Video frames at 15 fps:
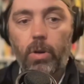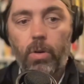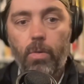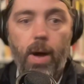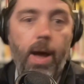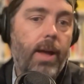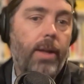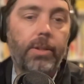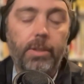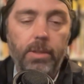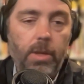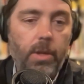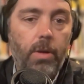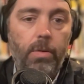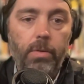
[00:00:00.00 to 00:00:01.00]
wild, it's
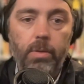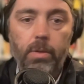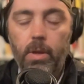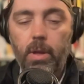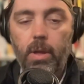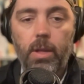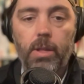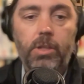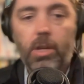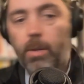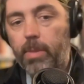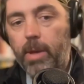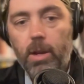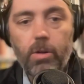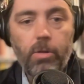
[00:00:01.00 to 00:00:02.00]
going to
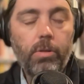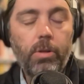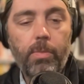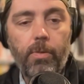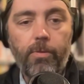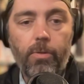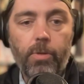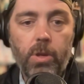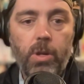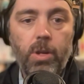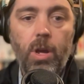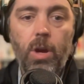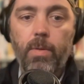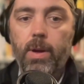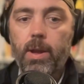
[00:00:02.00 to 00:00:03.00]
be on Hulu before you
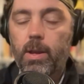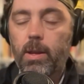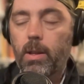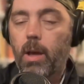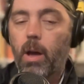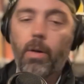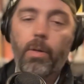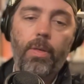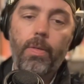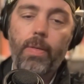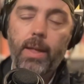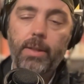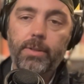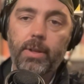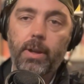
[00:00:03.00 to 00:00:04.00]
know it and all of
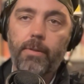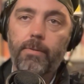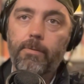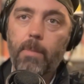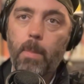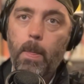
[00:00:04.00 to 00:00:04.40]
that stuff.